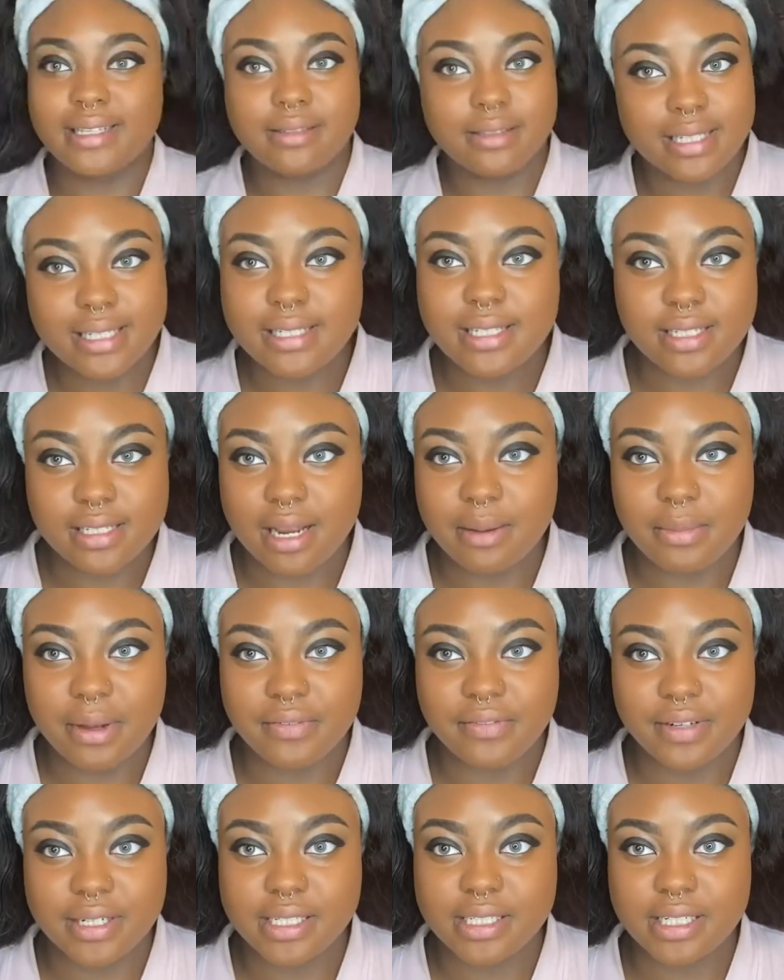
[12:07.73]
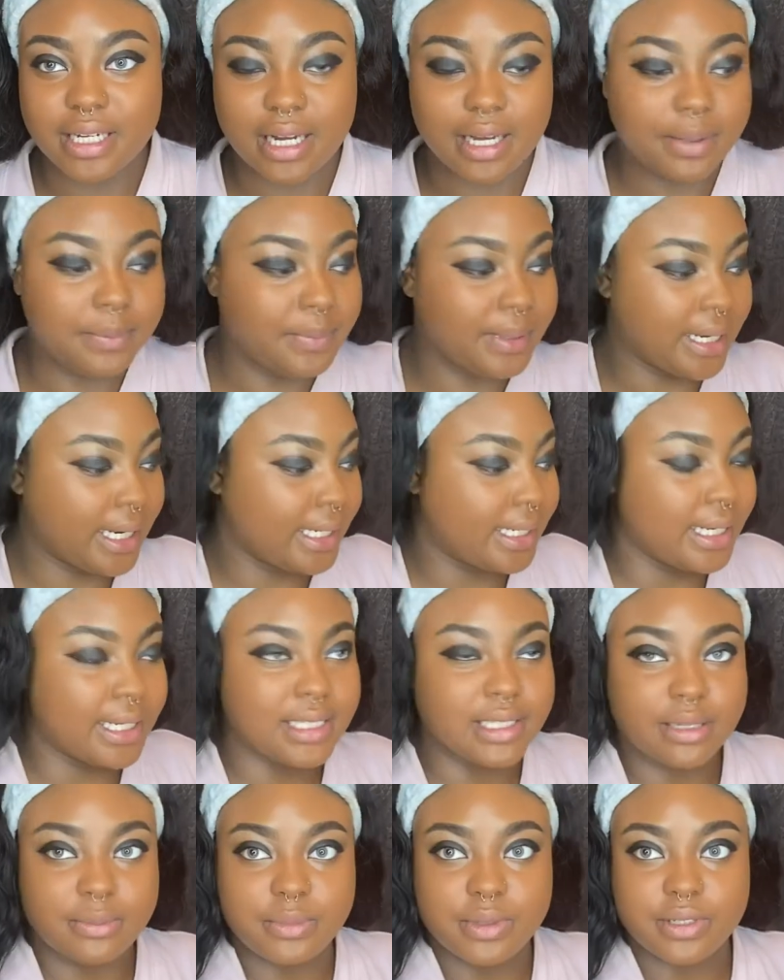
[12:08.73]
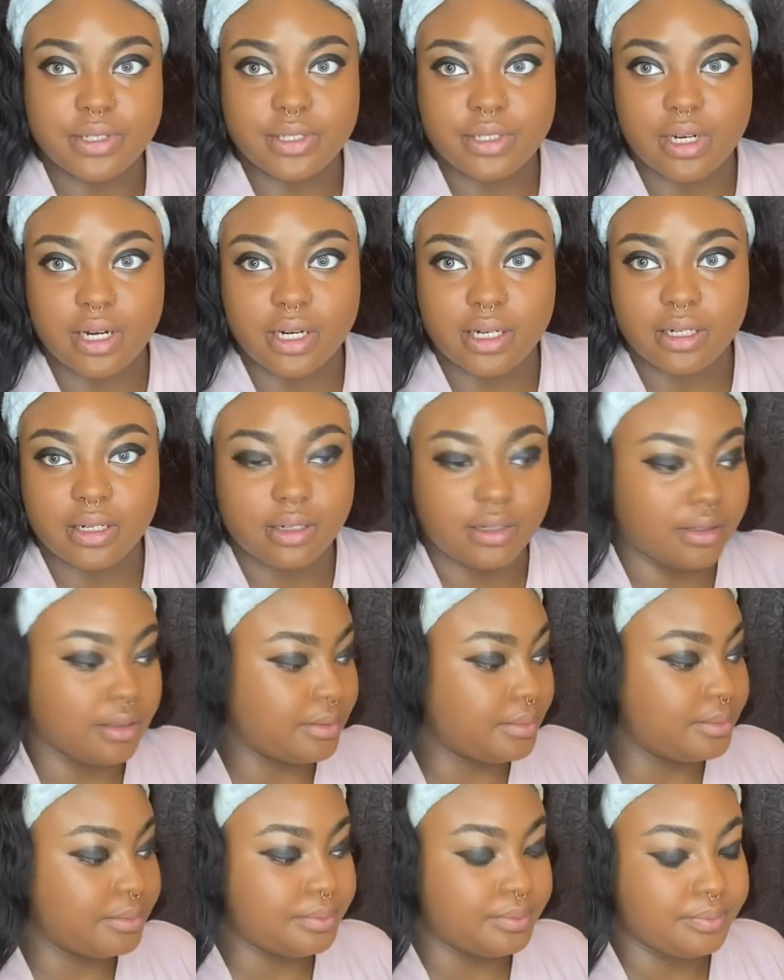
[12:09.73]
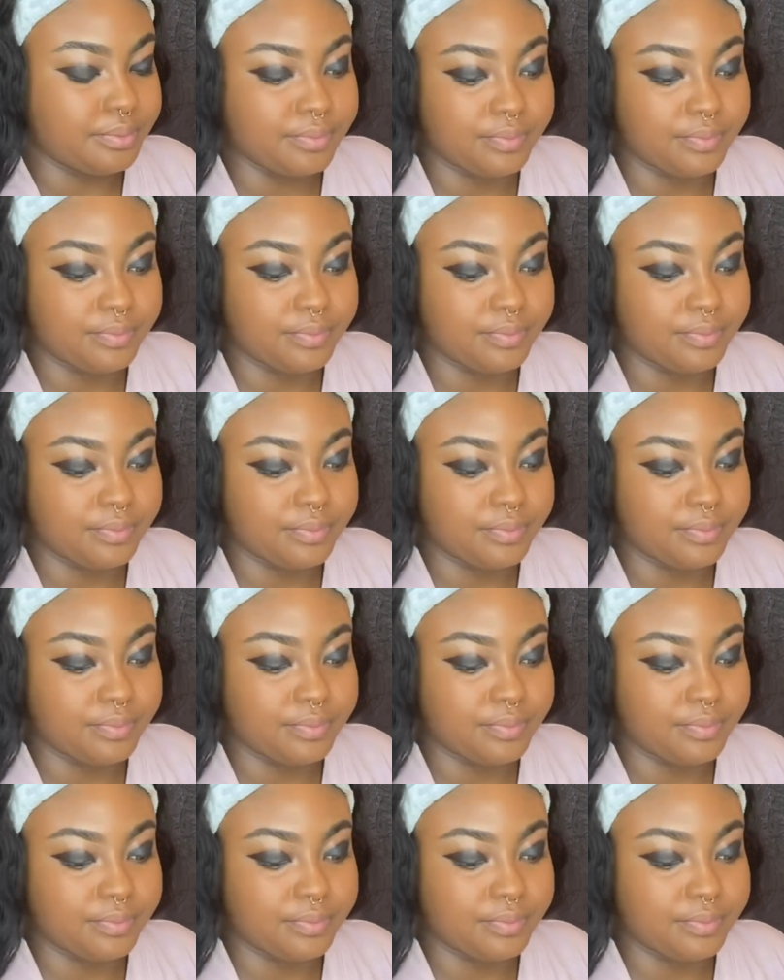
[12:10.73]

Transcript: this is not my finished eye, but I guess I'm gonna start um,